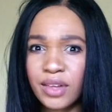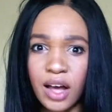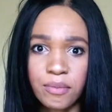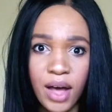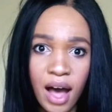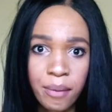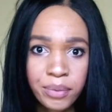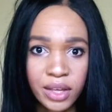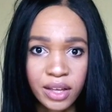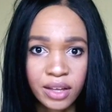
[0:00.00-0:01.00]
I'm
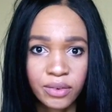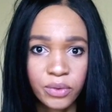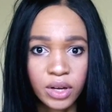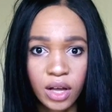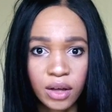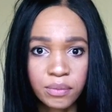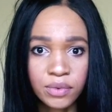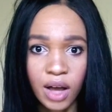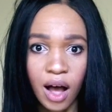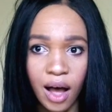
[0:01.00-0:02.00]
happy when
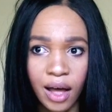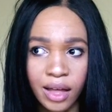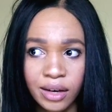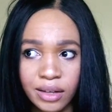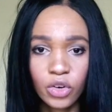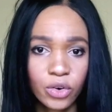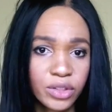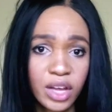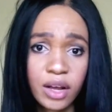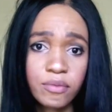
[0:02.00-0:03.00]
I'm not, or
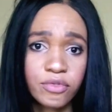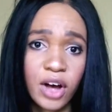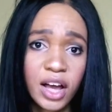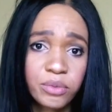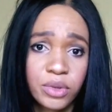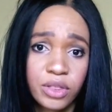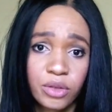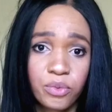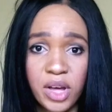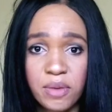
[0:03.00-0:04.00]
that I'm fine with
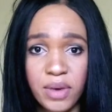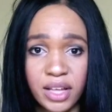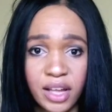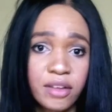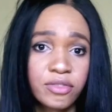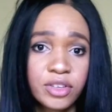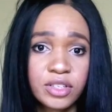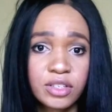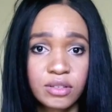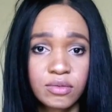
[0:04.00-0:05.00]
the way my life
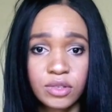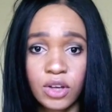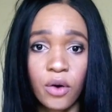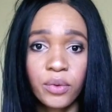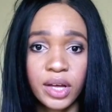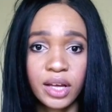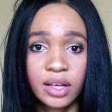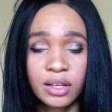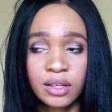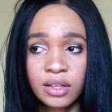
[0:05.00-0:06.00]
is
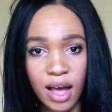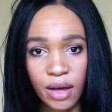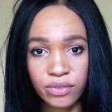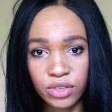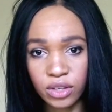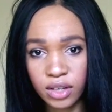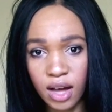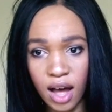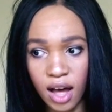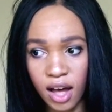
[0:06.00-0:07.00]
going? And
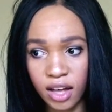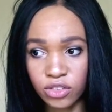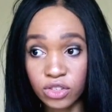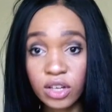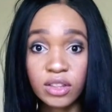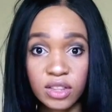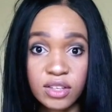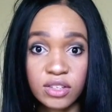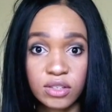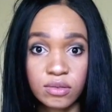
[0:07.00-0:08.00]
after I took
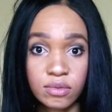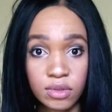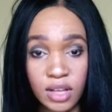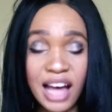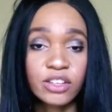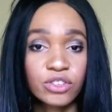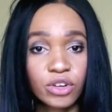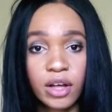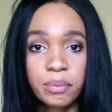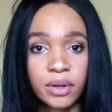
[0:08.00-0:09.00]
this last
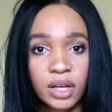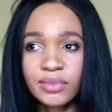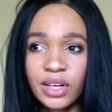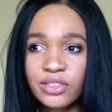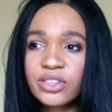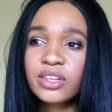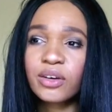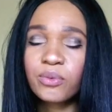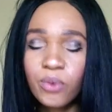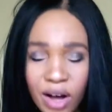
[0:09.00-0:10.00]
trip, I was just
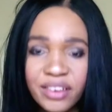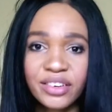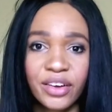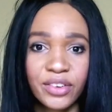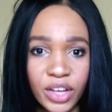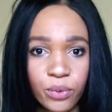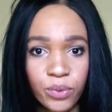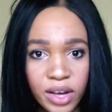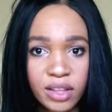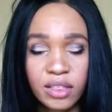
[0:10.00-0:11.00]
like, Nwando,
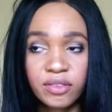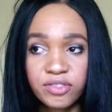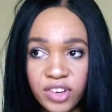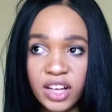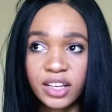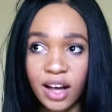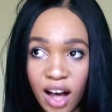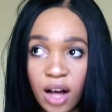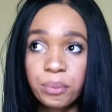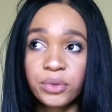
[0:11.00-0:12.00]
like, wake the fuck
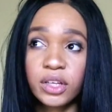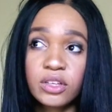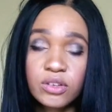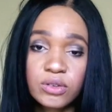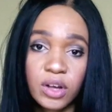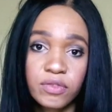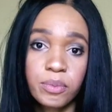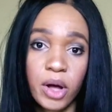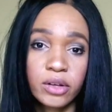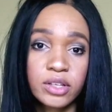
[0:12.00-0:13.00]
up. Like, you love the
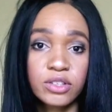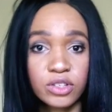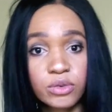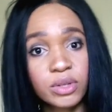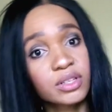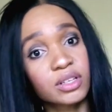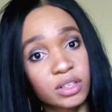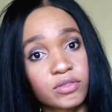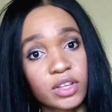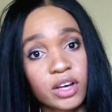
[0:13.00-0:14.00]
Balkans, you want to
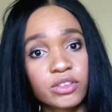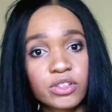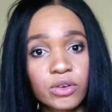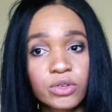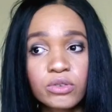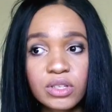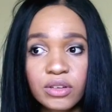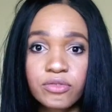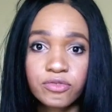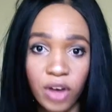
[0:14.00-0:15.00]
live there, so you need
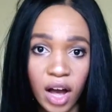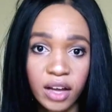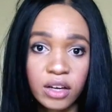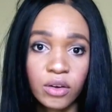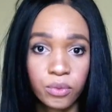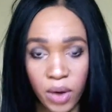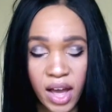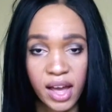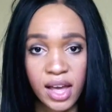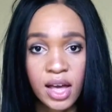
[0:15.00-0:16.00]
to find a
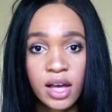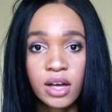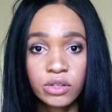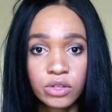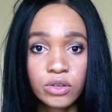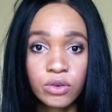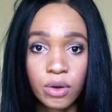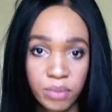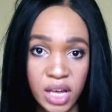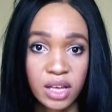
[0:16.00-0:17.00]
way
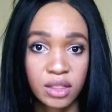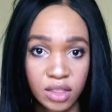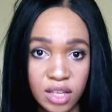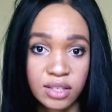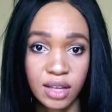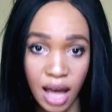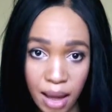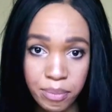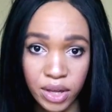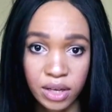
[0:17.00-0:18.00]
to make this
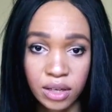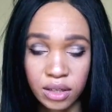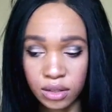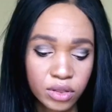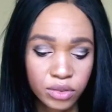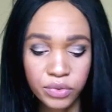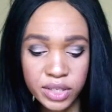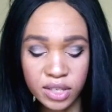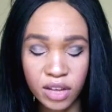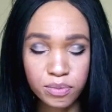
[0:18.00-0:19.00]
happen. The
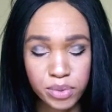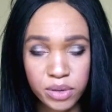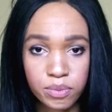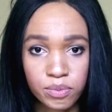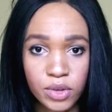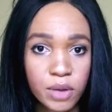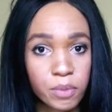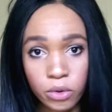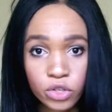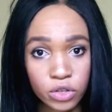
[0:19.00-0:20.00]
reason I've been
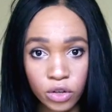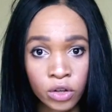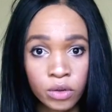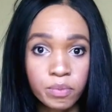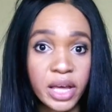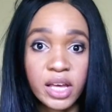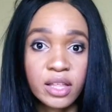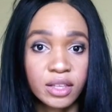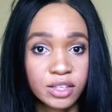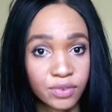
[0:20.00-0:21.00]
emotional
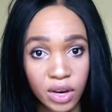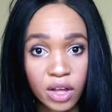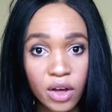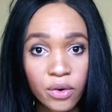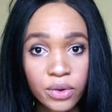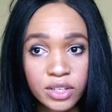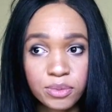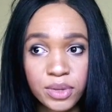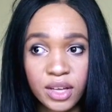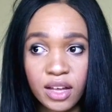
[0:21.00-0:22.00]
making this video is
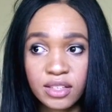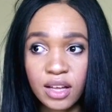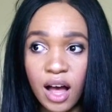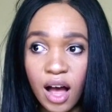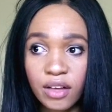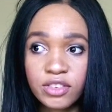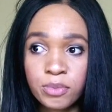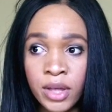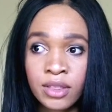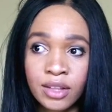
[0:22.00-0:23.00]
because I've
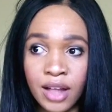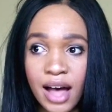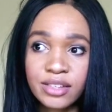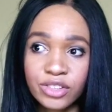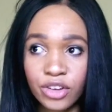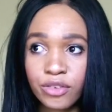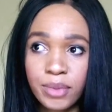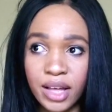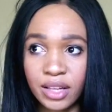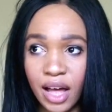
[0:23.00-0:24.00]
spent the last year of
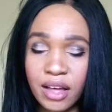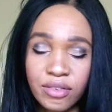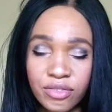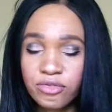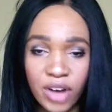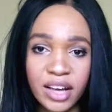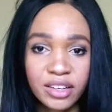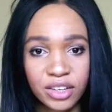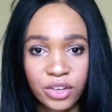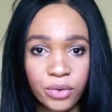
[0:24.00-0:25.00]
my life finding